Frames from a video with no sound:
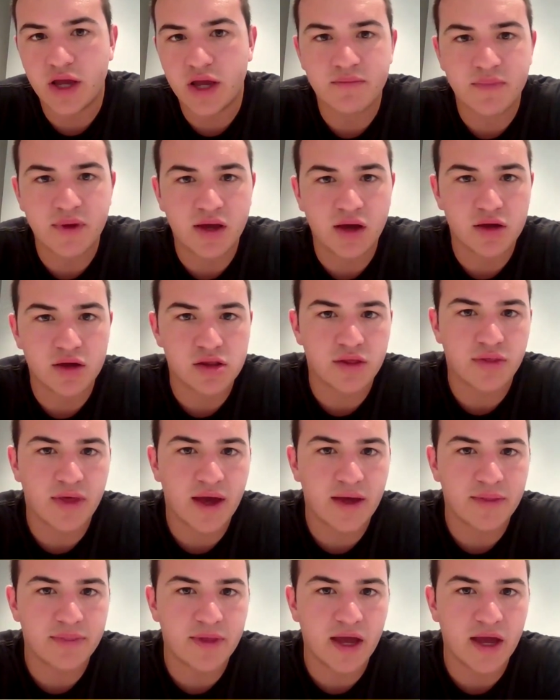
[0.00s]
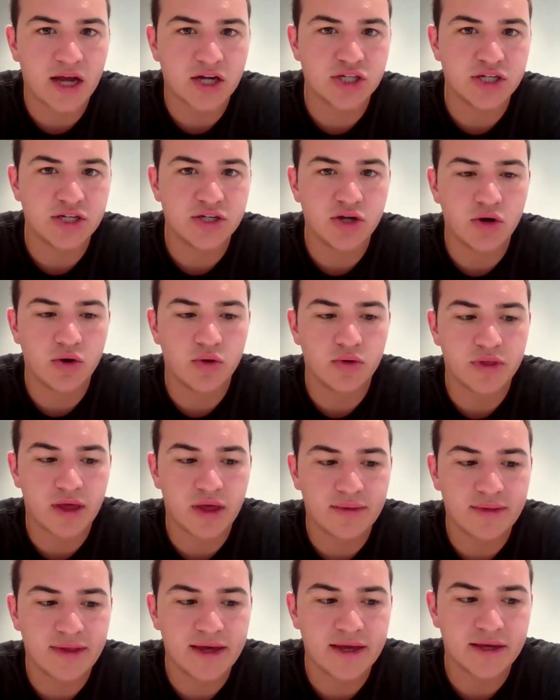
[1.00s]
And because of that, they actually know
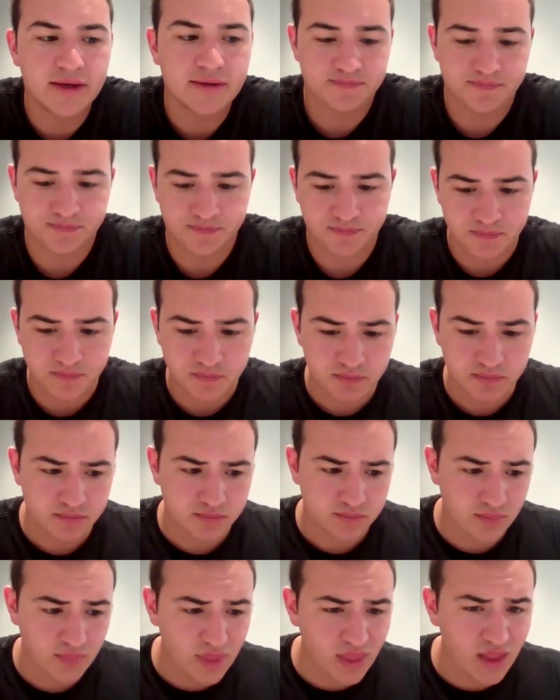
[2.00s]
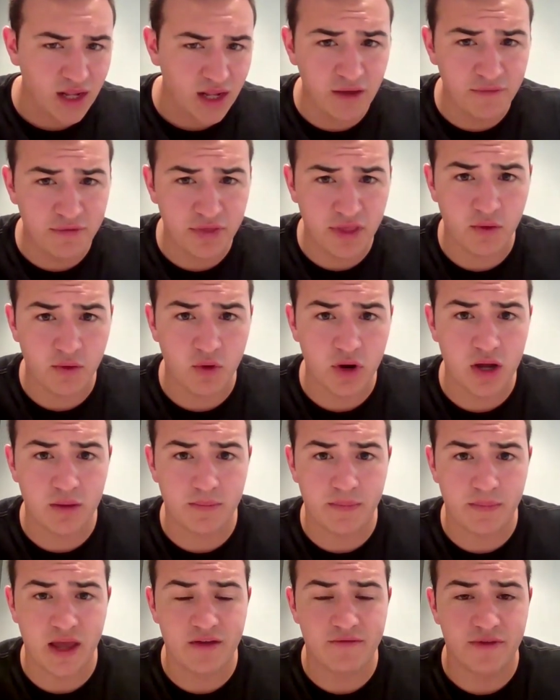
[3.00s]
that like if
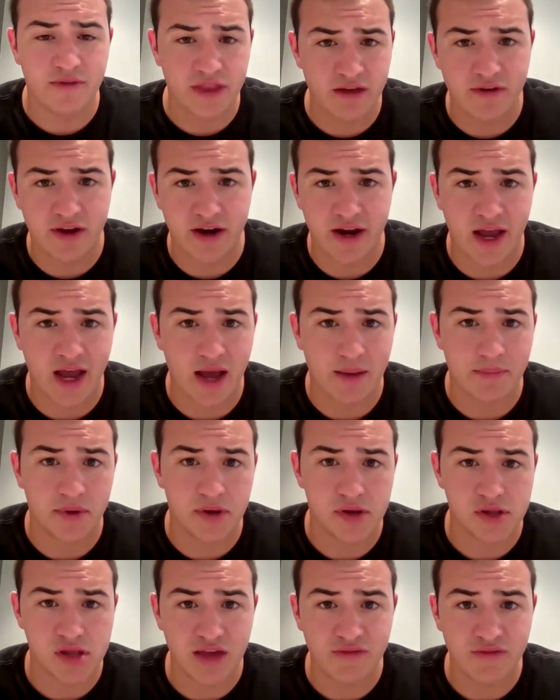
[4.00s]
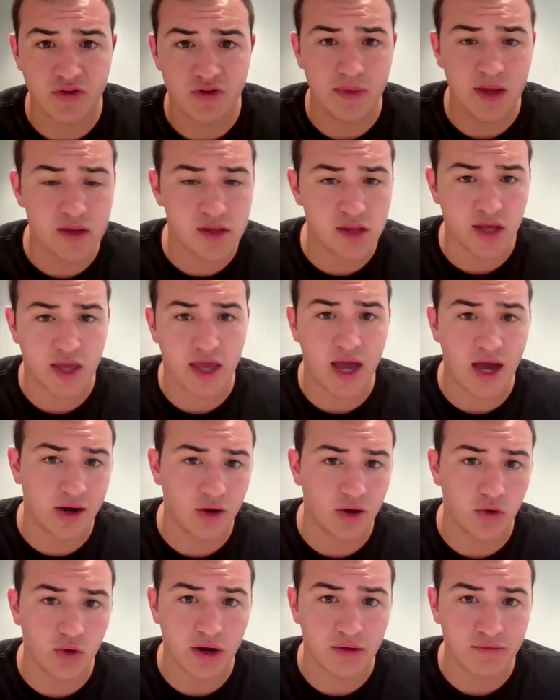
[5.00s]
the event happens, if it meets the
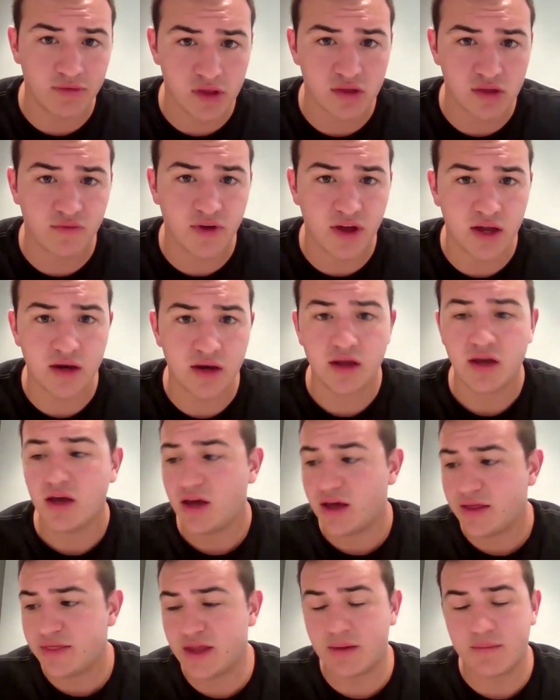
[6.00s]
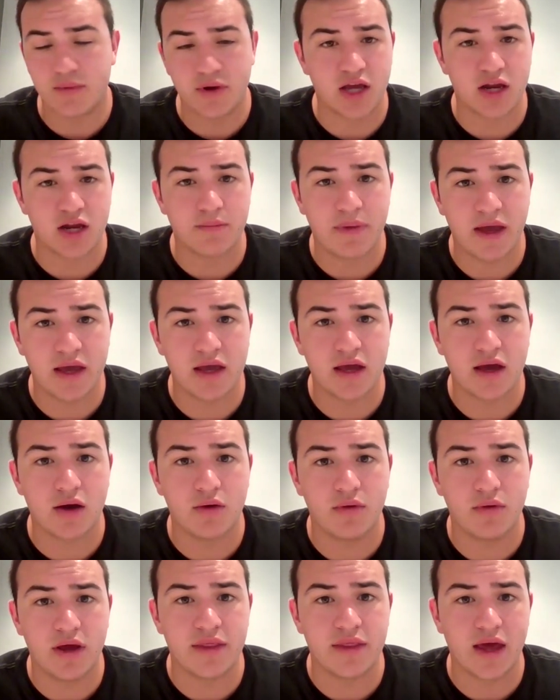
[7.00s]
category of this event, then I'm going to get a
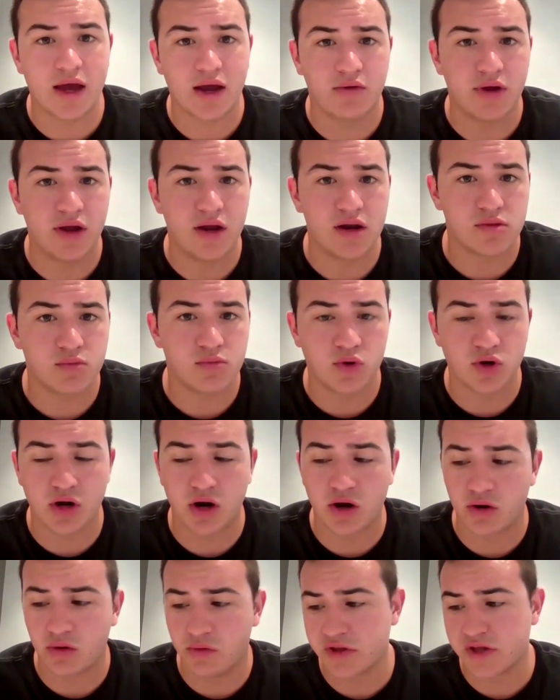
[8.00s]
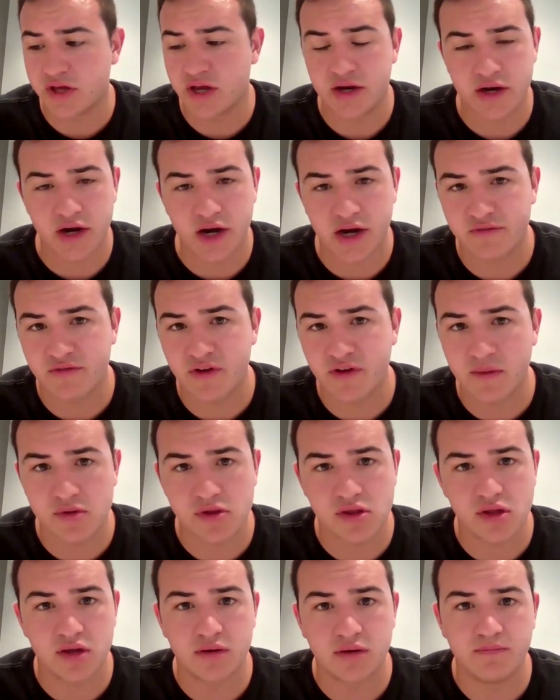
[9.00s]
payout. And that creates, our goal is to get a
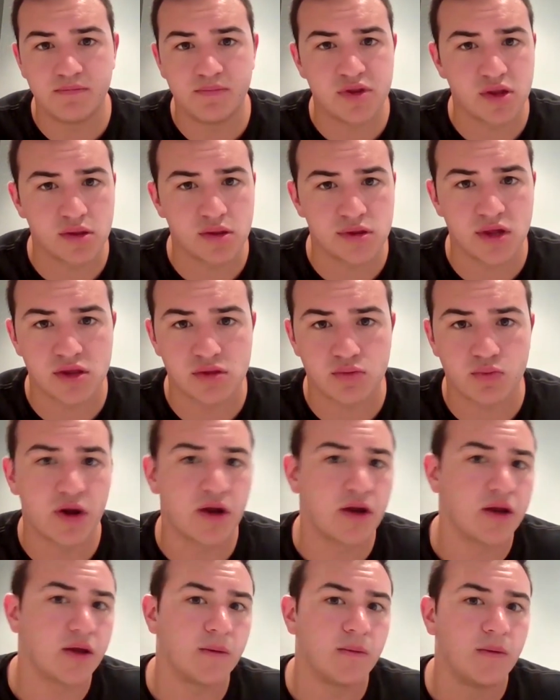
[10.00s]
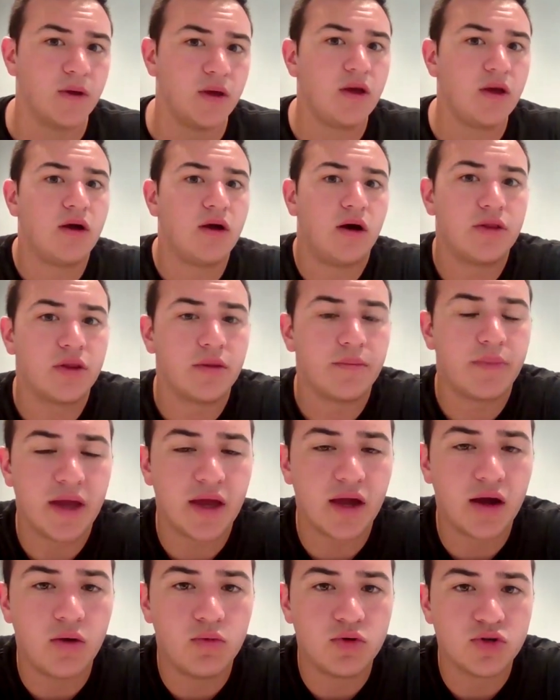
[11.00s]
95% success rating on the
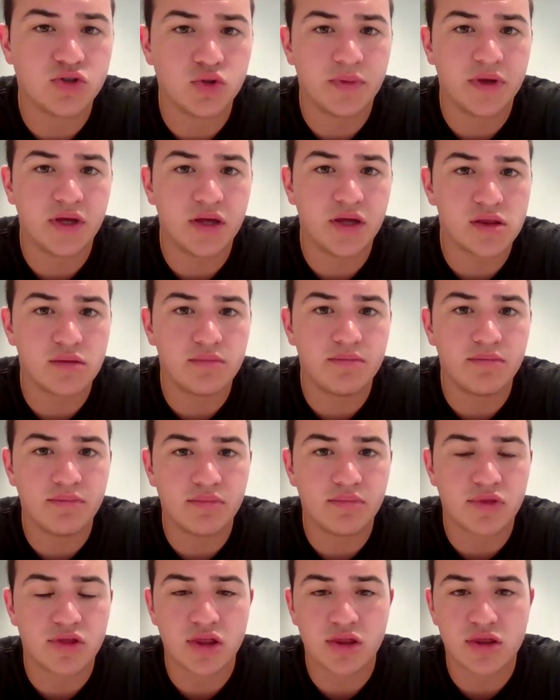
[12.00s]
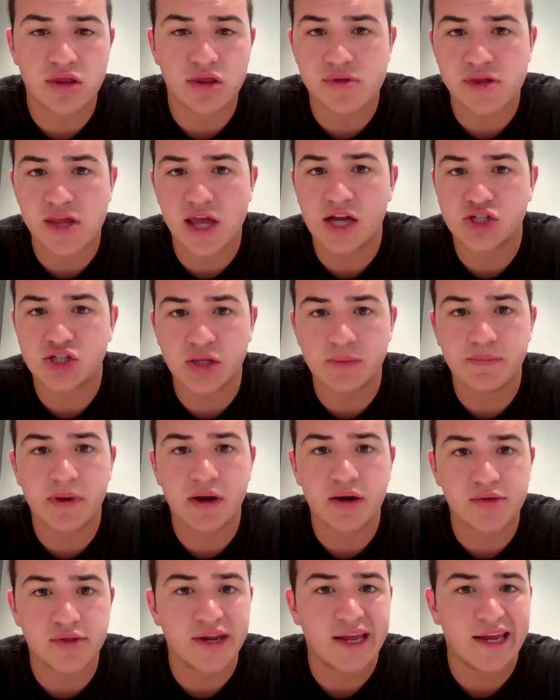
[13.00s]
payout, which will be substantially
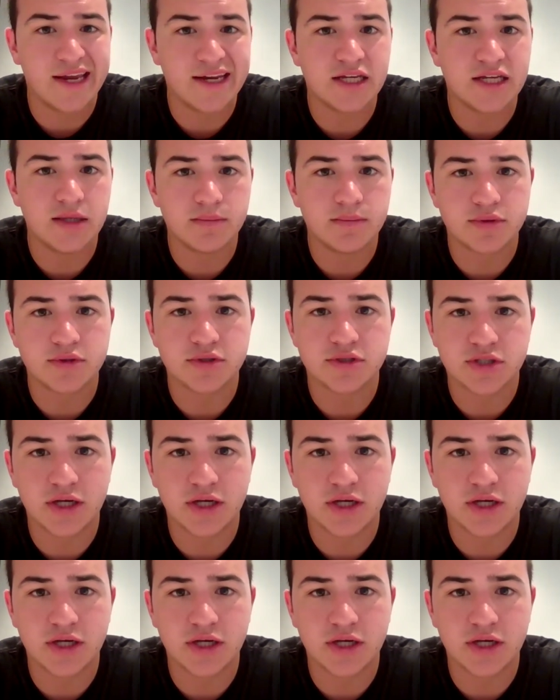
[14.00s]
better than 18%.